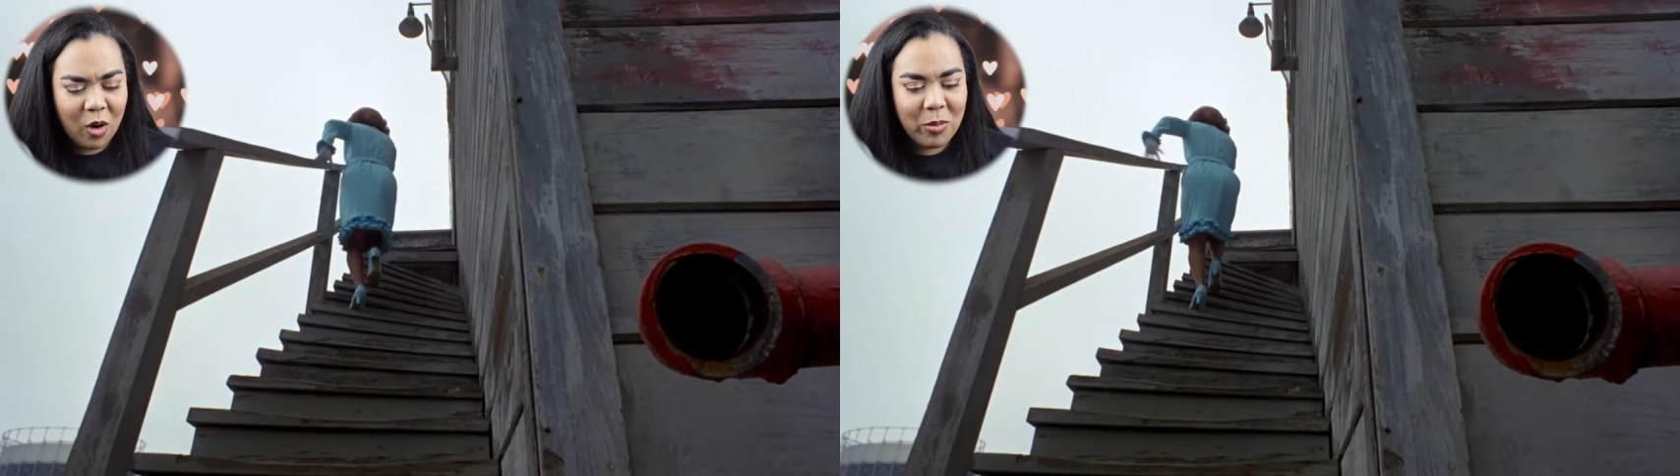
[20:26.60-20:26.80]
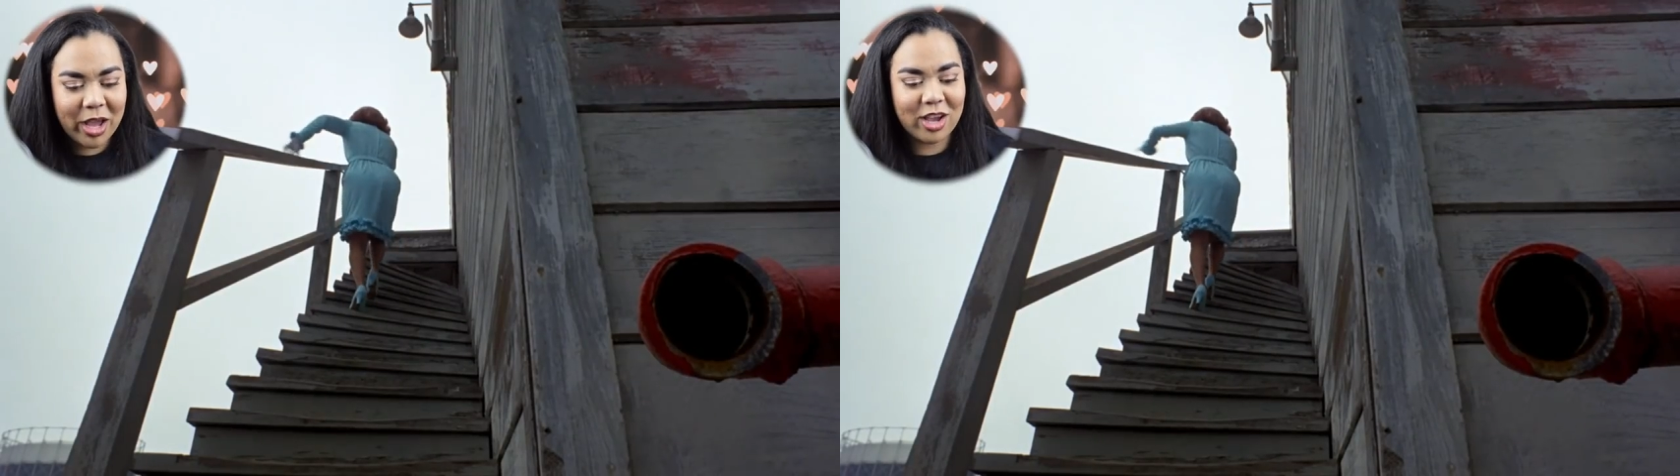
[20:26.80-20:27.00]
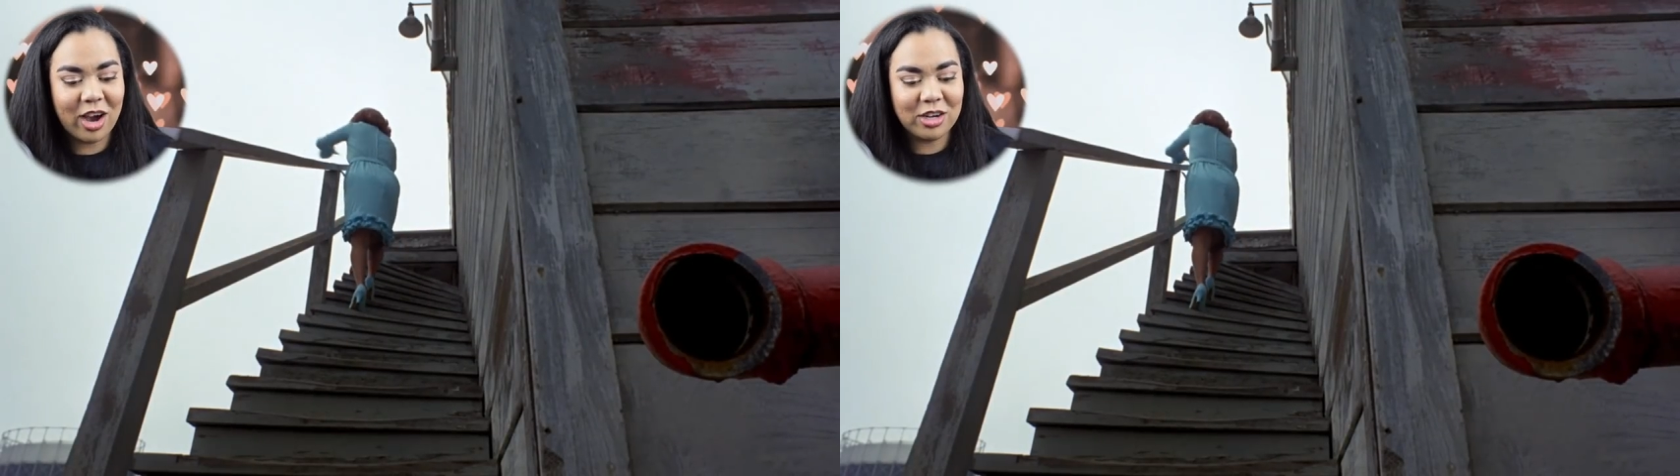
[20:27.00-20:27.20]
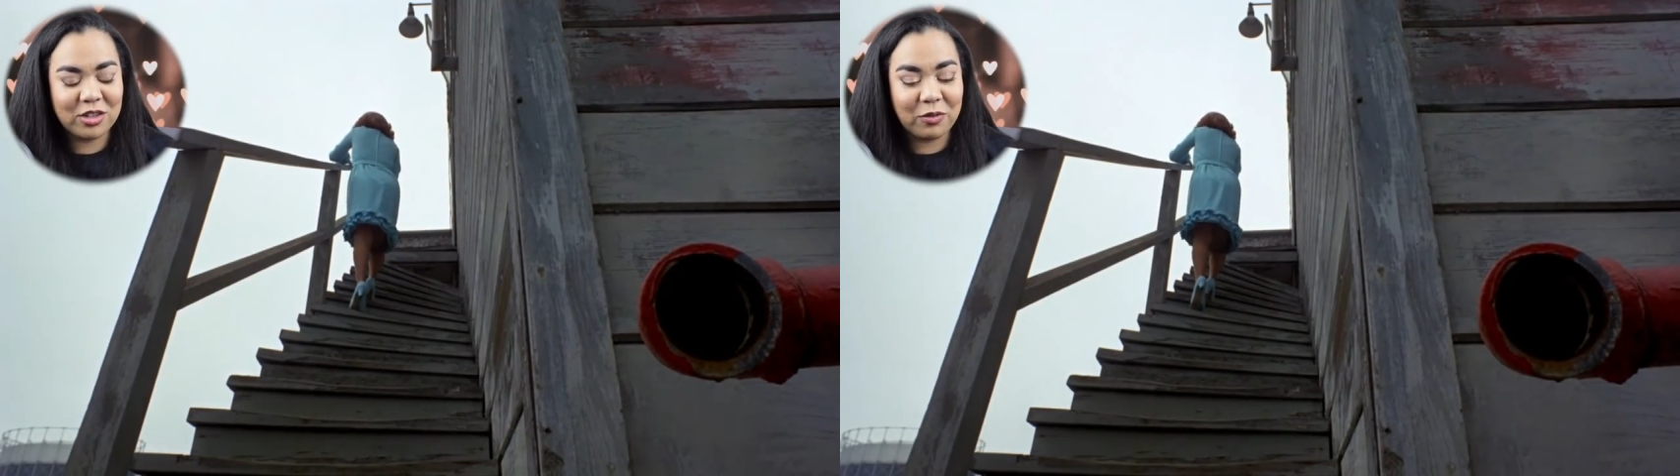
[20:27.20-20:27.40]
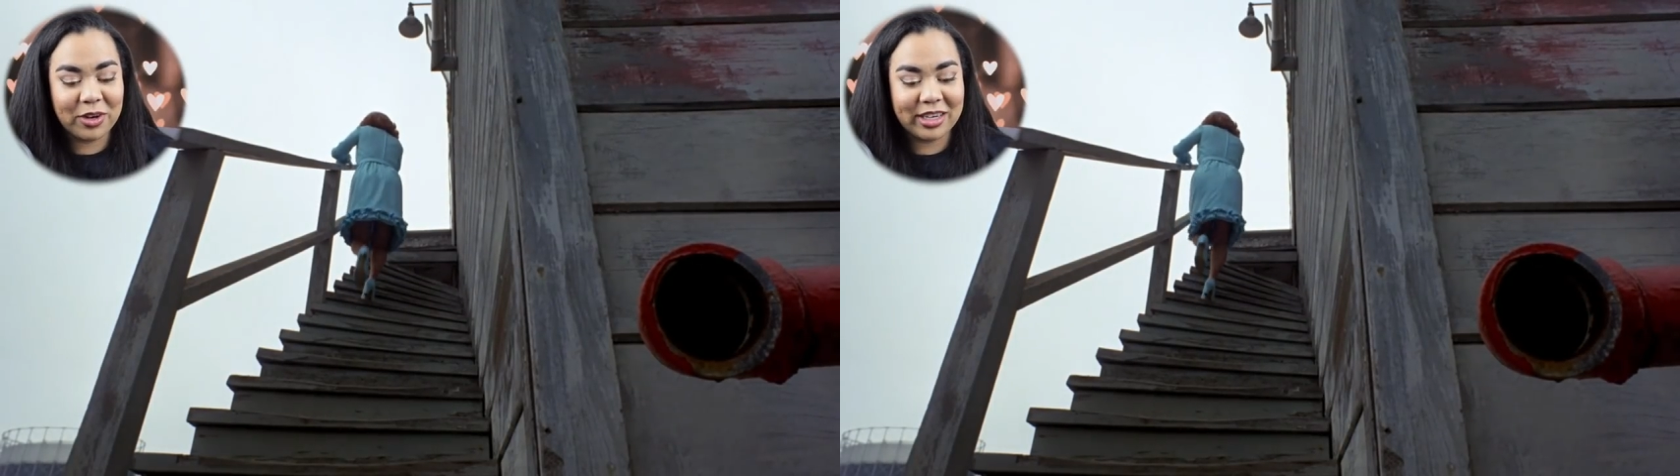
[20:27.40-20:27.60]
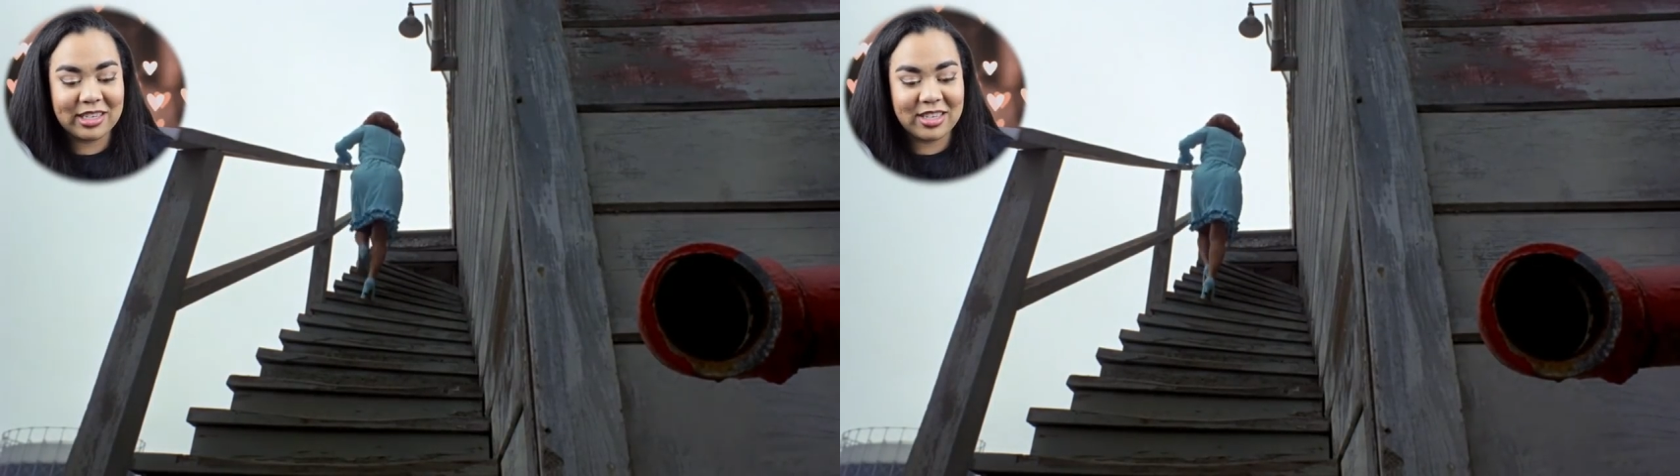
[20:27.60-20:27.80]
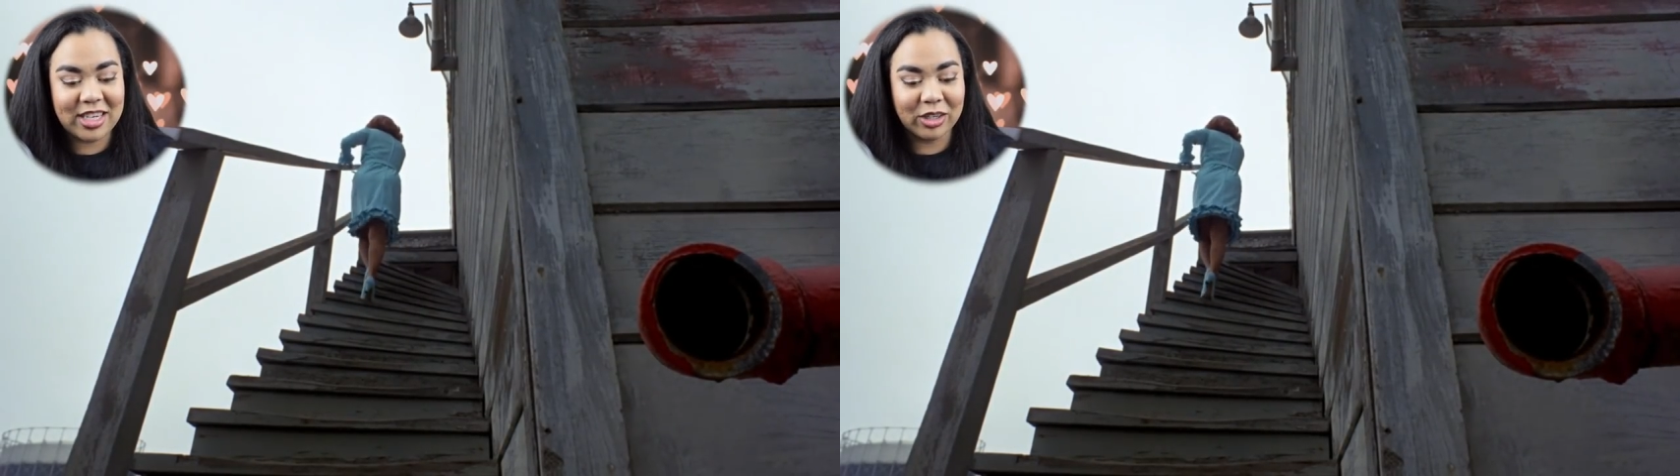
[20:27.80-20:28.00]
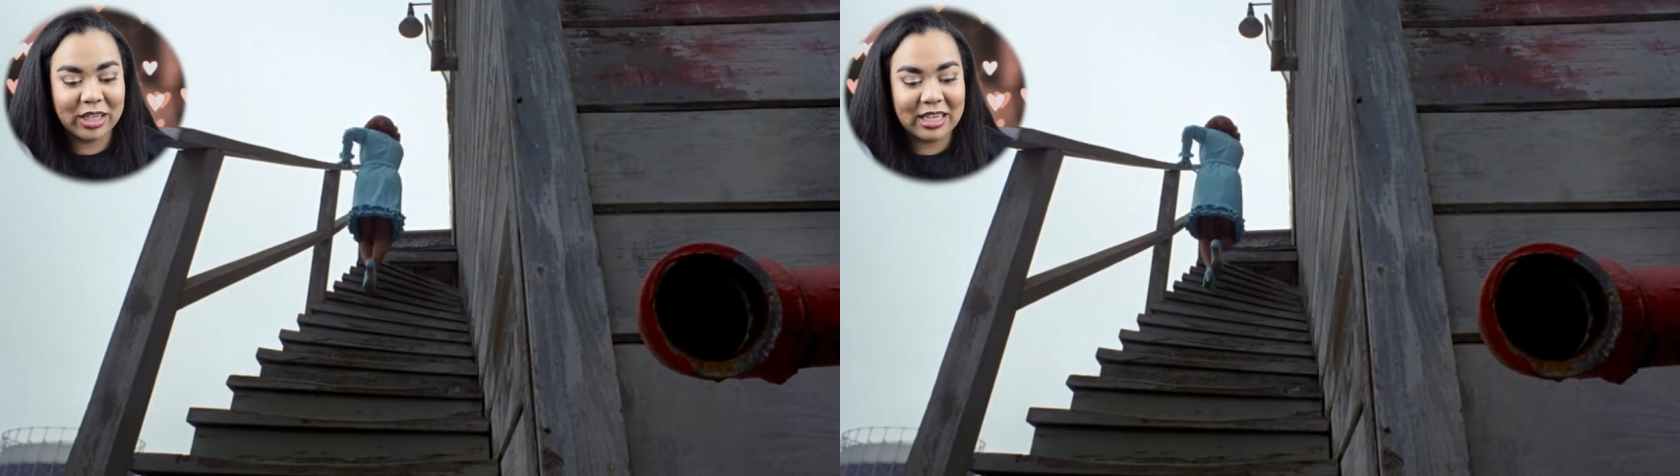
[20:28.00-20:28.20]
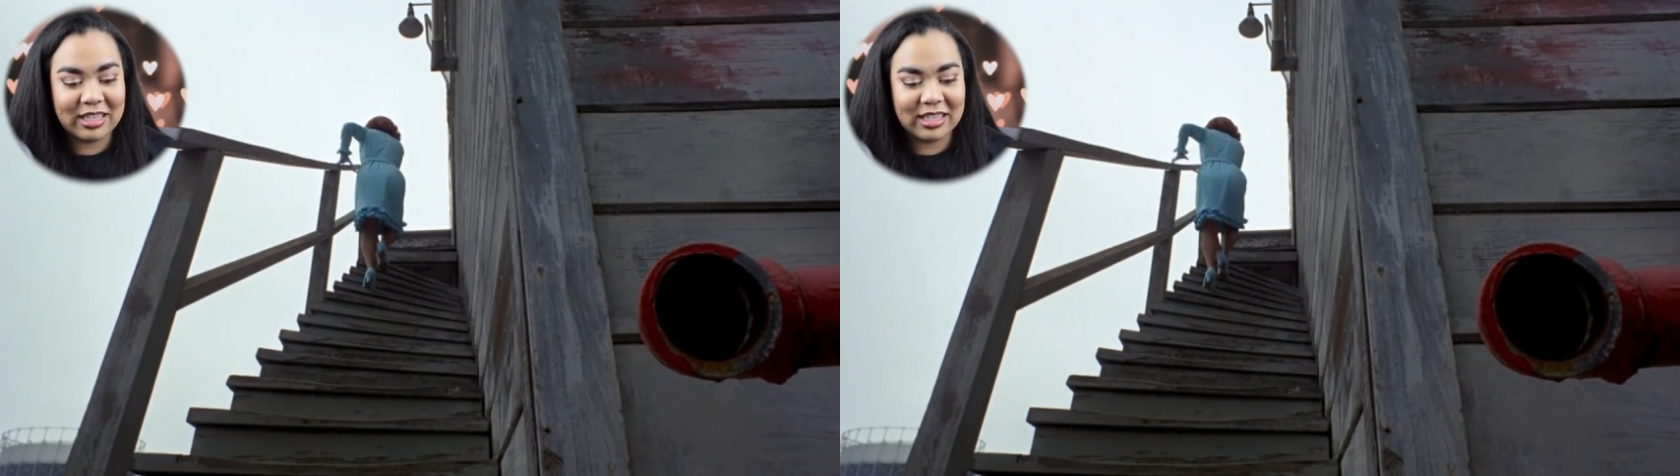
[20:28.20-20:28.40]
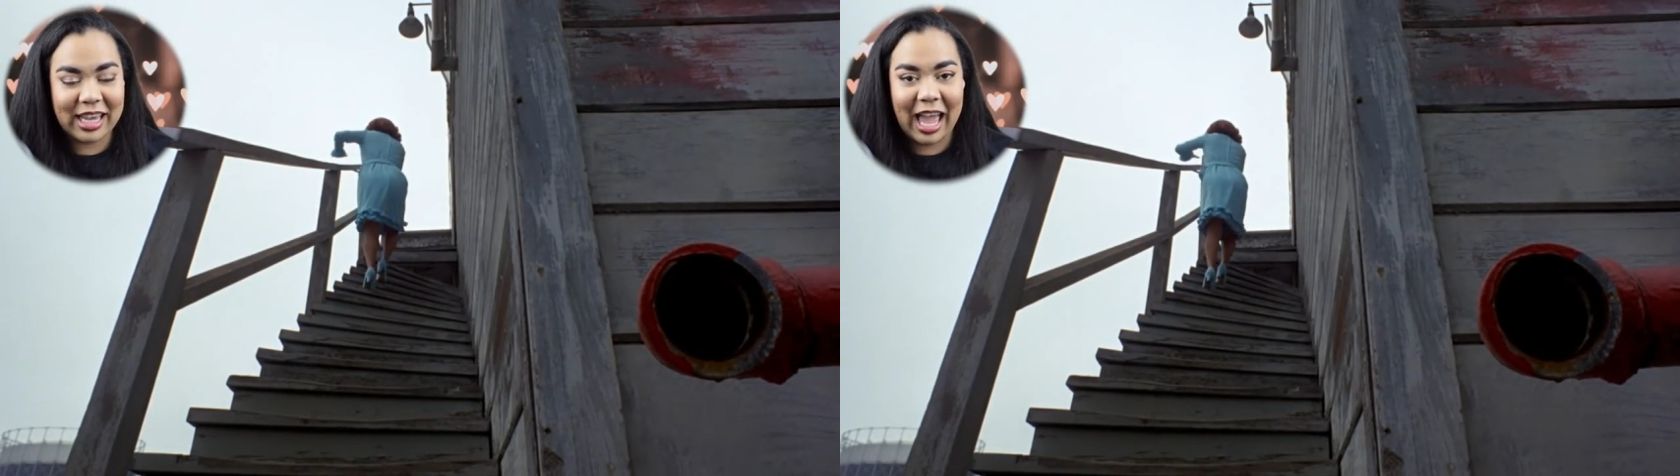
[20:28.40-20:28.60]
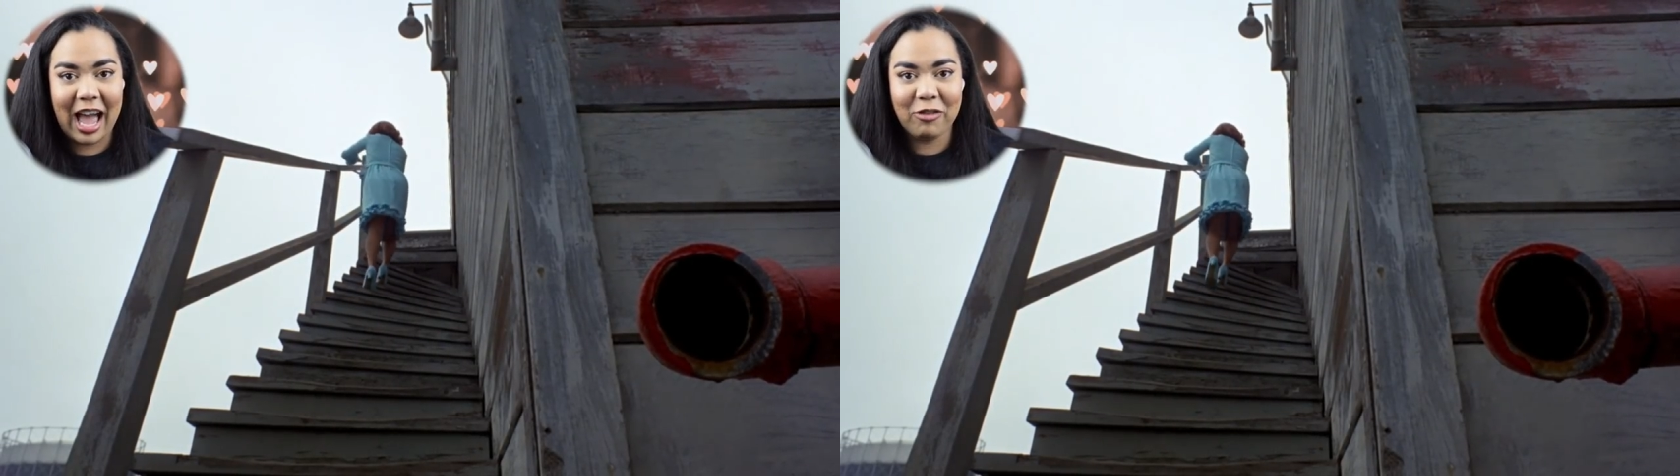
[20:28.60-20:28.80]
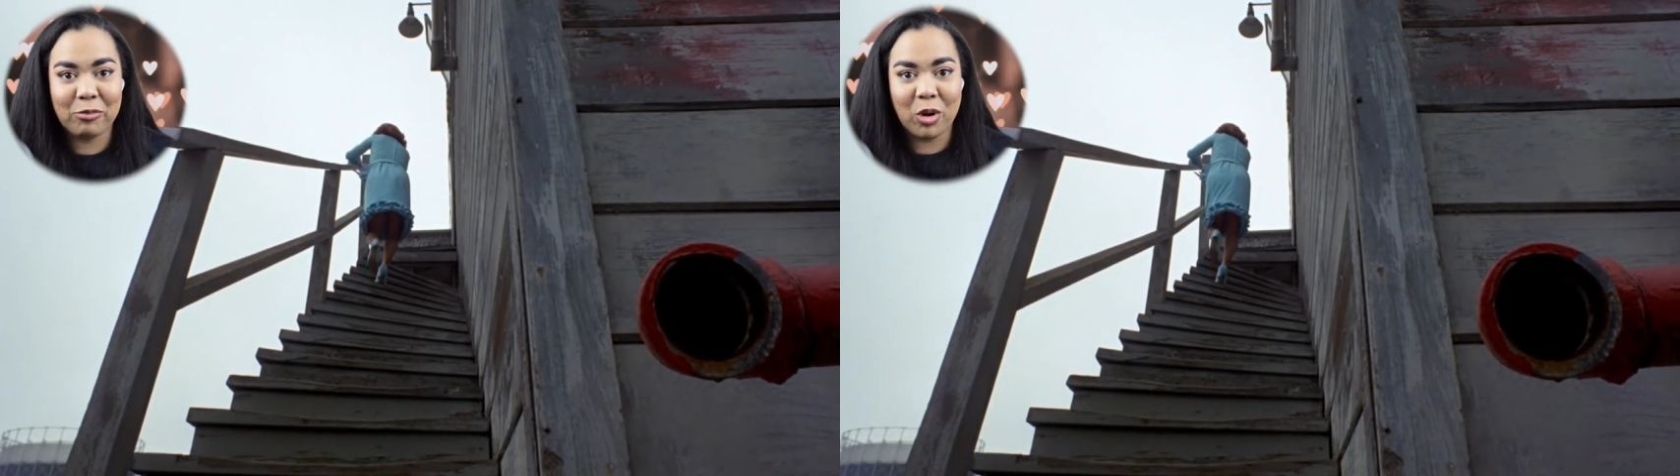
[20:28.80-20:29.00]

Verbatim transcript: Oh my gosh, the freaking staircase is like half